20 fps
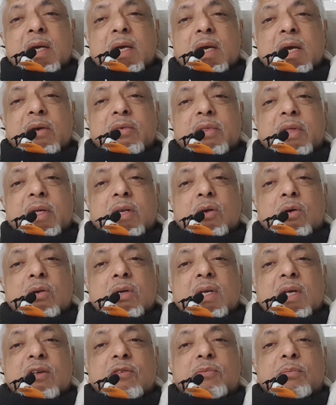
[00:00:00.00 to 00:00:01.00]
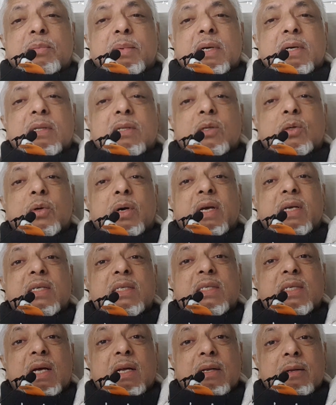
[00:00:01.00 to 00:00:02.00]
if they don't give birth to a
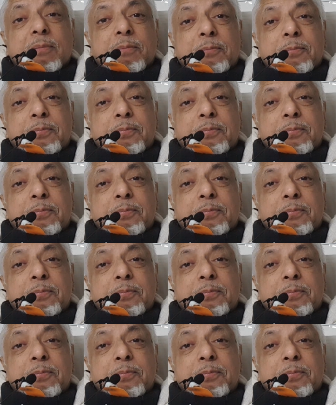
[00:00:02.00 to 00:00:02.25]
son.